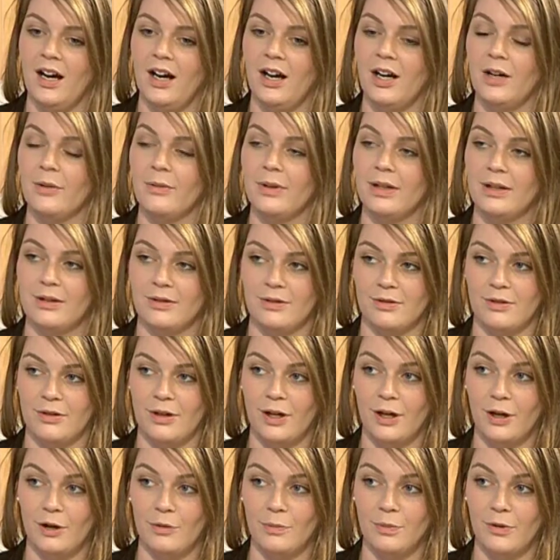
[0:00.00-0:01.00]
I went through
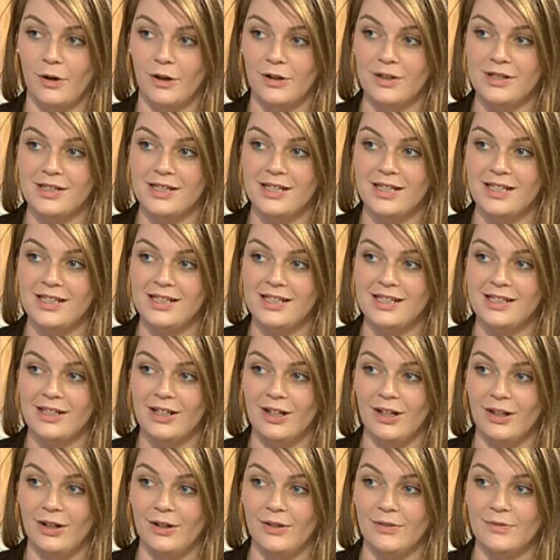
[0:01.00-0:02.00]
the whole process
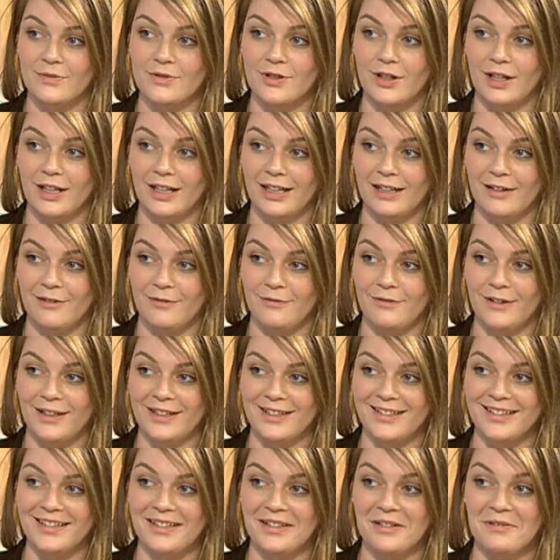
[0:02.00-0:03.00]
of trying to get it
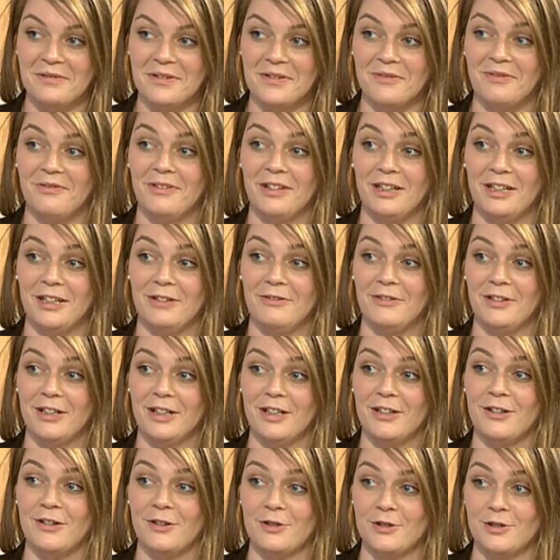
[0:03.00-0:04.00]
funded, and it was very,
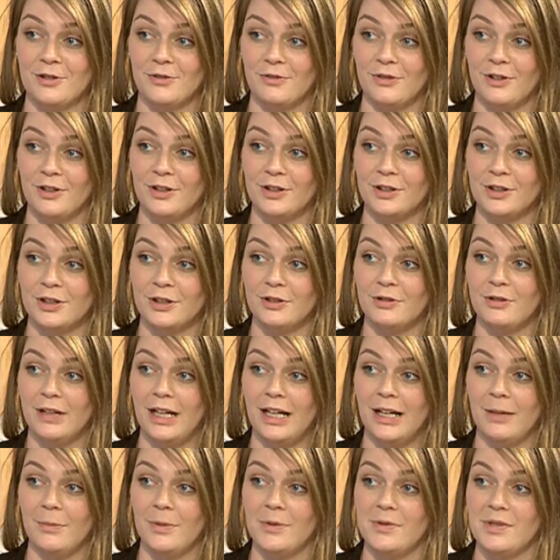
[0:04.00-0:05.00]
very controversial.
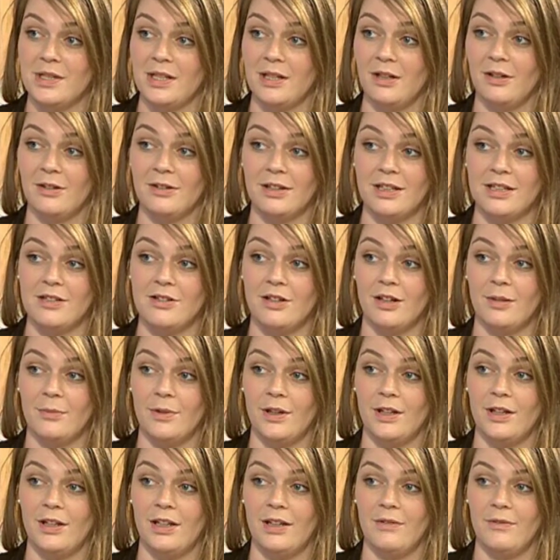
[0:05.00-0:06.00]
It was the only time
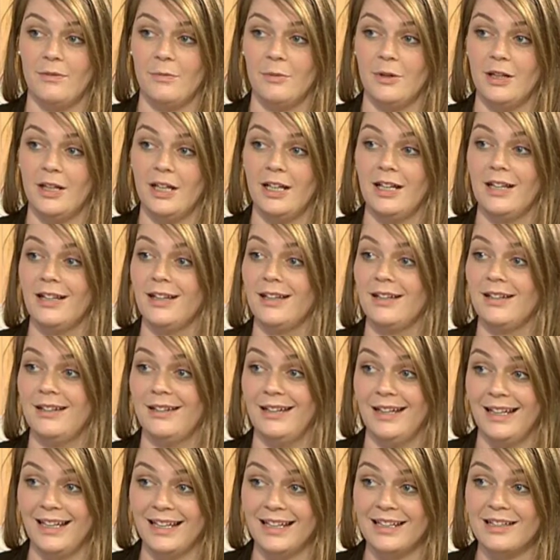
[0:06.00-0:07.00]
there had ever been any
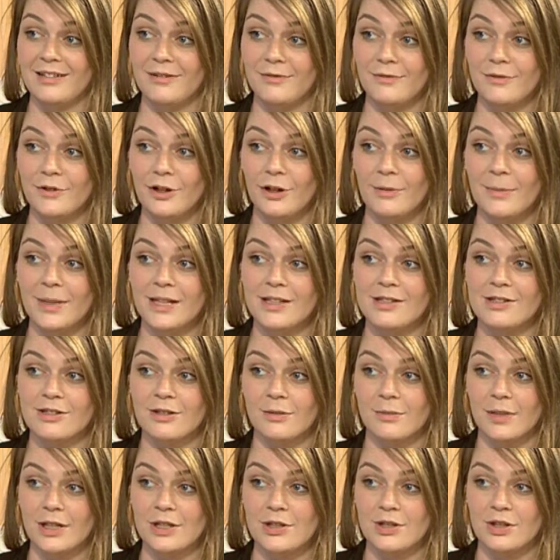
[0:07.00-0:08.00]
negative comments
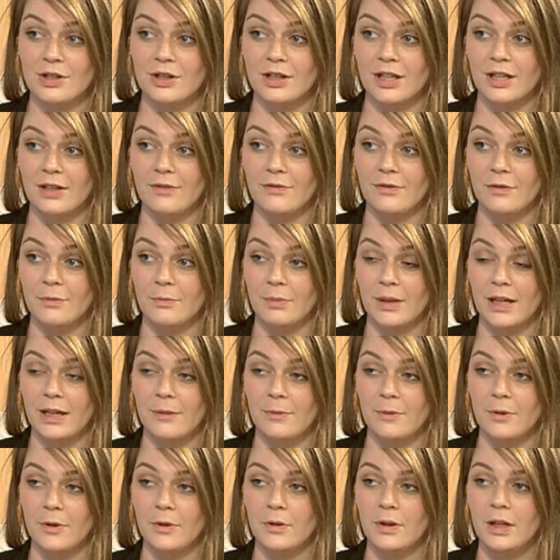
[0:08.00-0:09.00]
on my journey from
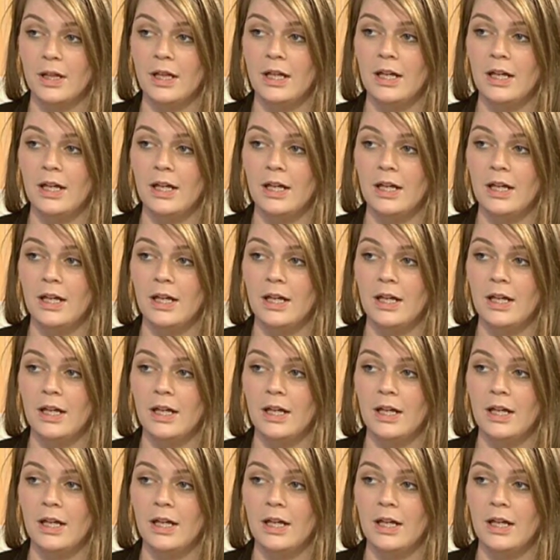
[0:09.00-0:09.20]
people.